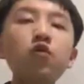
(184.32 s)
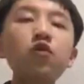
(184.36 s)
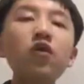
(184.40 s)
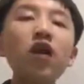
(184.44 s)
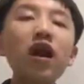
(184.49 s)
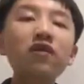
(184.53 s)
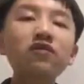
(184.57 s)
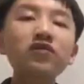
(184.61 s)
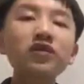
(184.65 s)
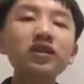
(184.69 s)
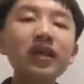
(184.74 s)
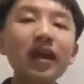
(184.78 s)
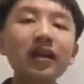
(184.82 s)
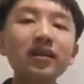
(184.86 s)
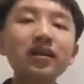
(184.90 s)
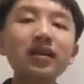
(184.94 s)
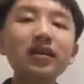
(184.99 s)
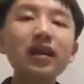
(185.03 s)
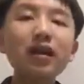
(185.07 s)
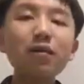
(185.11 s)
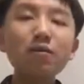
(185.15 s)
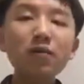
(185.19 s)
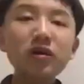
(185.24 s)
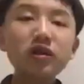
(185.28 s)
have selected
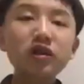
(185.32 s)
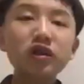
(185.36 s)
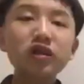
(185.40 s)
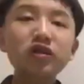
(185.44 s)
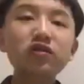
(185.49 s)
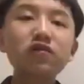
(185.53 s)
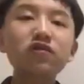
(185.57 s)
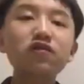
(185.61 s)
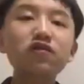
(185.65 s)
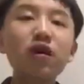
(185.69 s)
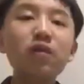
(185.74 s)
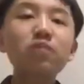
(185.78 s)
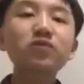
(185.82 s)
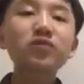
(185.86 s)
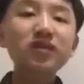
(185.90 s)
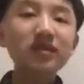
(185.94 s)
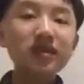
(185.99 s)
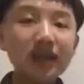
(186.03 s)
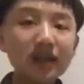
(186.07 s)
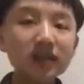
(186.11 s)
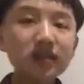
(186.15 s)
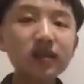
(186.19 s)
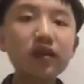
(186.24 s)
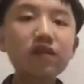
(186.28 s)
images from 6
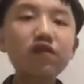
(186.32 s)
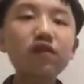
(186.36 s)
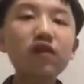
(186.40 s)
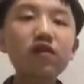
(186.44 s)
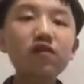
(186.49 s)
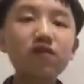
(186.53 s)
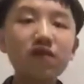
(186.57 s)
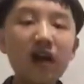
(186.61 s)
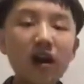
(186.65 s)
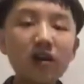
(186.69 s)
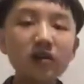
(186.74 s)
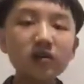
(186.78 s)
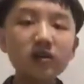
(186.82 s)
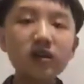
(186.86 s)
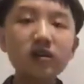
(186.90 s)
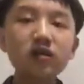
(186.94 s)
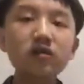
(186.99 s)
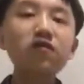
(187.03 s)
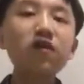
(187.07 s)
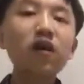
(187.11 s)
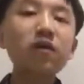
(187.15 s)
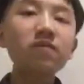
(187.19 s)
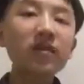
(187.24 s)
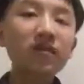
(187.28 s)
different viruses
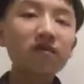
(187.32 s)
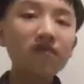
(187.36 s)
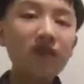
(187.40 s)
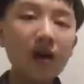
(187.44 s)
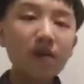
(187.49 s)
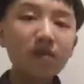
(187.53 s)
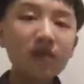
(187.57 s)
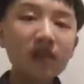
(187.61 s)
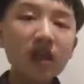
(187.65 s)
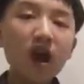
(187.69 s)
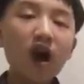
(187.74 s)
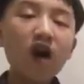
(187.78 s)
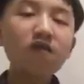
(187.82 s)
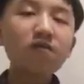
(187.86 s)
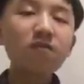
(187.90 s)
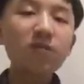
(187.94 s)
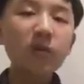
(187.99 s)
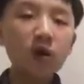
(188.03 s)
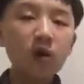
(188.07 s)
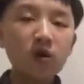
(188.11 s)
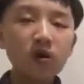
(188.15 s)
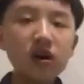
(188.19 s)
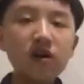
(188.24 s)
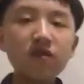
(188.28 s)
from the family of
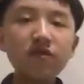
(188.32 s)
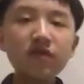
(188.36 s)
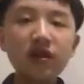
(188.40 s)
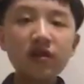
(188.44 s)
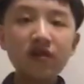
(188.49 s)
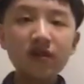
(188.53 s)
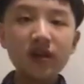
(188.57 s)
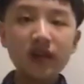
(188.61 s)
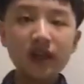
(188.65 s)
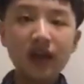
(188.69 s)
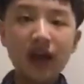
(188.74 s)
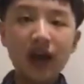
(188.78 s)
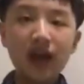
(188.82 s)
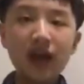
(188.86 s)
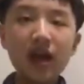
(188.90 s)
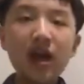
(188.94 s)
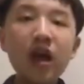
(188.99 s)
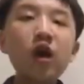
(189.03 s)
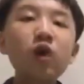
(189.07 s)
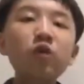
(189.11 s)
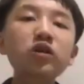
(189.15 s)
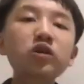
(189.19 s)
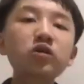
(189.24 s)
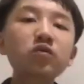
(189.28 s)
Picornaviridae,
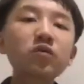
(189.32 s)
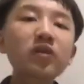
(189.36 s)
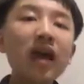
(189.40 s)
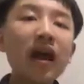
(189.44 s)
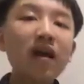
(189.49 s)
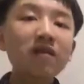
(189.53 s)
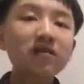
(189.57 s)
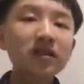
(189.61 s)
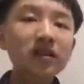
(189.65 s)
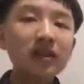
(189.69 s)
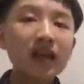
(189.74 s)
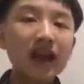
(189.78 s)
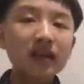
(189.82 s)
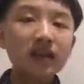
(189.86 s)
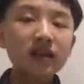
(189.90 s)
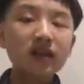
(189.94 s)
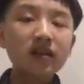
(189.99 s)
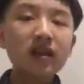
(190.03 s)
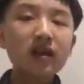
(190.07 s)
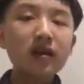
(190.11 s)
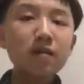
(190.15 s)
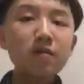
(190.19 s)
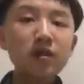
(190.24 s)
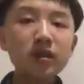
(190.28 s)
which we have selected the
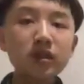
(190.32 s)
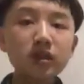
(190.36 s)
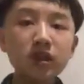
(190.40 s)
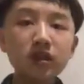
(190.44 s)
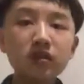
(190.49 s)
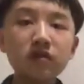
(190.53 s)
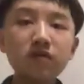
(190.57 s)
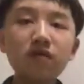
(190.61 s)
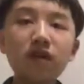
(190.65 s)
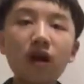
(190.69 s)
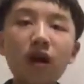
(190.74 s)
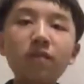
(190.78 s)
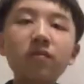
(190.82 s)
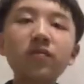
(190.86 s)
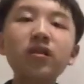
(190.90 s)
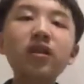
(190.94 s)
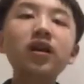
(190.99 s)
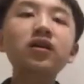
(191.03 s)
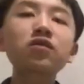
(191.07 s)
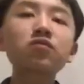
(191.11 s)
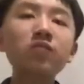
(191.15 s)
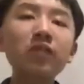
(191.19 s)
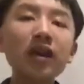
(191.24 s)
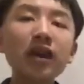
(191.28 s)
images from a
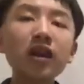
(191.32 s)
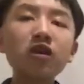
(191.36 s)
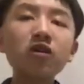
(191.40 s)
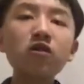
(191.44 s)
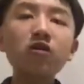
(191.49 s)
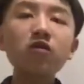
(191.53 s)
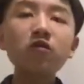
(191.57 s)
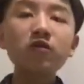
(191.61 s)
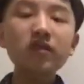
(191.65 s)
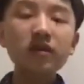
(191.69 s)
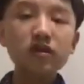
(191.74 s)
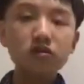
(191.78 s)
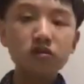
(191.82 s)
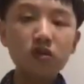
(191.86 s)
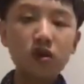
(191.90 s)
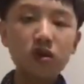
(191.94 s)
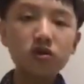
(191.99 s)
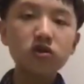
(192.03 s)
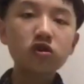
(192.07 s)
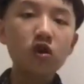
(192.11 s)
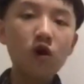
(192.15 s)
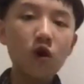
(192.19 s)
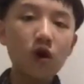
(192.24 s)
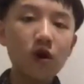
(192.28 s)
medical resource
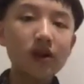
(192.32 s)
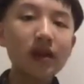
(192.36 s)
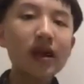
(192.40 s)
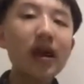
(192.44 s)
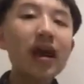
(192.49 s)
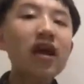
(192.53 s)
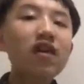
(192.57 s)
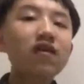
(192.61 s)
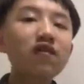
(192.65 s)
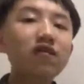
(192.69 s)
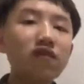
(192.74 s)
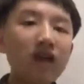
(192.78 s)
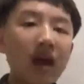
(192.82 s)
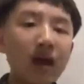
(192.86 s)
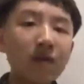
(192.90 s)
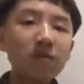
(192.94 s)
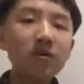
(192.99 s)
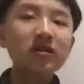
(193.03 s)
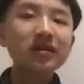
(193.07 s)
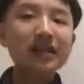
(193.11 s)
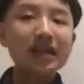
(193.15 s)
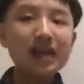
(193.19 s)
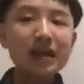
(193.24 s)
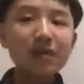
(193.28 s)
called
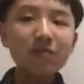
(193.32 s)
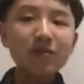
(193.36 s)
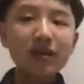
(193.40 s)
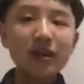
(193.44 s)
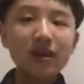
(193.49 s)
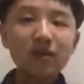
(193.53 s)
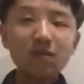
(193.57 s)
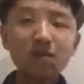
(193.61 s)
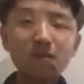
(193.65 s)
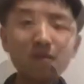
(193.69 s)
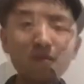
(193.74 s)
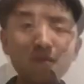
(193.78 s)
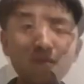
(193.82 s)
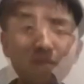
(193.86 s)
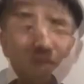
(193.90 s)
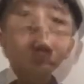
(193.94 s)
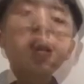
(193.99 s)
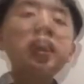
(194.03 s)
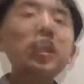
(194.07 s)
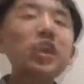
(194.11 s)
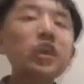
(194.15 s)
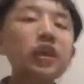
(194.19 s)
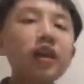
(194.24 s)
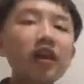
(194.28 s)
FiberDB.
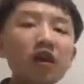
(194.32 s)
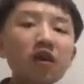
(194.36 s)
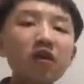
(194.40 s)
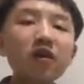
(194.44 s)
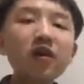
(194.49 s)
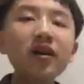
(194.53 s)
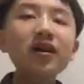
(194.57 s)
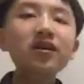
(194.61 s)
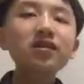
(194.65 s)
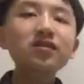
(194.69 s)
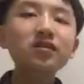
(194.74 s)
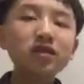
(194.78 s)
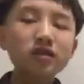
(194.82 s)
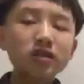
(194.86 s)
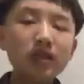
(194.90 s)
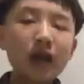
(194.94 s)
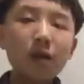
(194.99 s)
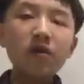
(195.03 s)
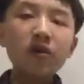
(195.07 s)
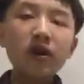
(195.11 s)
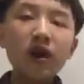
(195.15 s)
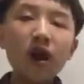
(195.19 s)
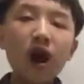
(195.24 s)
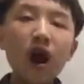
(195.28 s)
Here is the
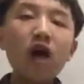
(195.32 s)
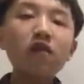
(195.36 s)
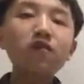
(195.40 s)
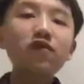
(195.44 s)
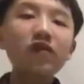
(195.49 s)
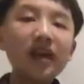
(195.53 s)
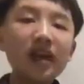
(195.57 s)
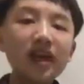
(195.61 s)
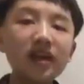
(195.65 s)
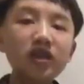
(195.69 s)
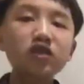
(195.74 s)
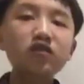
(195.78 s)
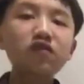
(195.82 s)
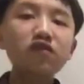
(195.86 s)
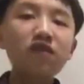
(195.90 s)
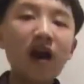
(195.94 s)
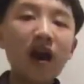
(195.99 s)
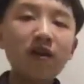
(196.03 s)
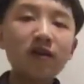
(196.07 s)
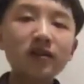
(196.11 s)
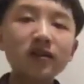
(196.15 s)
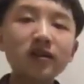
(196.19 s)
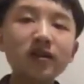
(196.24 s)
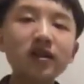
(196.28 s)
summary of each
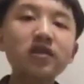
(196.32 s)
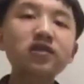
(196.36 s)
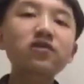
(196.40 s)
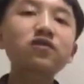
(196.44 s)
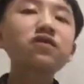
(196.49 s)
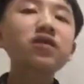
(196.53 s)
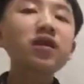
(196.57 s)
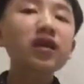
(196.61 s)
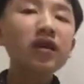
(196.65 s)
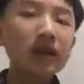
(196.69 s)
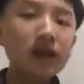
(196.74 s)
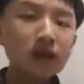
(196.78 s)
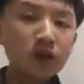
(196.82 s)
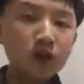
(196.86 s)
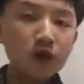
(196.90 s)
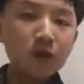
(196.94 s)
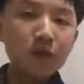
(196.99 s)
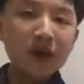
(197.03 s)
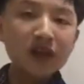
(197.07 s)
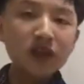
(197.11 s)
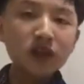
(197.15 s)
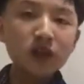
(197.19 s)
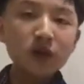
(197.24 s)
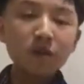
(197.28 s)
virus's
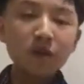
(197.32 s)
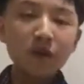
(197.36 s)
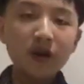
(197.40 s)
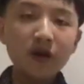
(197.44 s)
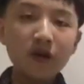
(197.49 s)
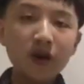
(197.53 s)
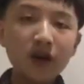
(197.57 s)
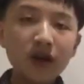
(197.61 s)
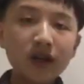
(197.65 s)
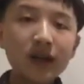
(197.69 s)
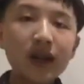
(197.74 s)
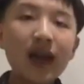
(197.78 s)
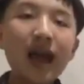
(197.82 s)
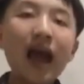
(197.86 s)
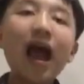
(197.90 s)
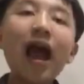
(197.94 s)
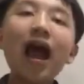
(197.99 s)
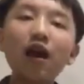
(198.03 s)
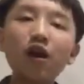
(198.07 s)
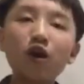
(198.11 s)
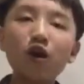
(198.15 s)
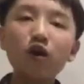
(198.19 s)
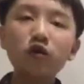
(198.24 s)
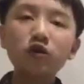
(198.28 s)
incubation period and
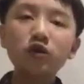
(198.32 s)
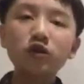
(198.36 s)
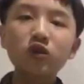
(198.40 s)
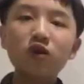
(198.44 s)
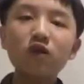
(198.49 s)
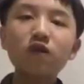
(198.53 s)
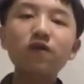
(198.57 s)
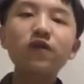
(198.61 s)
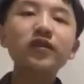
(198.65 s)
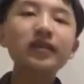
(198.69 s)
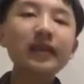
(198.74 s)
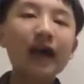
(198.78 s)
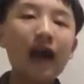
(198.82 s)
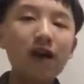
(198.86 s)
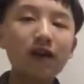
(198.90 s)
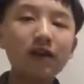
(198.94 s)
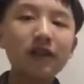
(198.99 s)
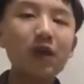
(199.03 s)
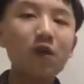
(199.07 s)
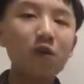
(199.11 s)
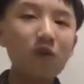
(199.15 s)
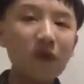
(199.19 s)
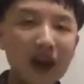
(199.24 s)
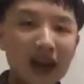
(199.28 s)
also fatality
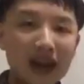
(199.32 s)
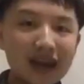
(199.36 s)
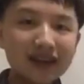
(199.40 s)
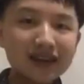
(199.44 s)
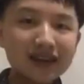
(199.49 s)
rate.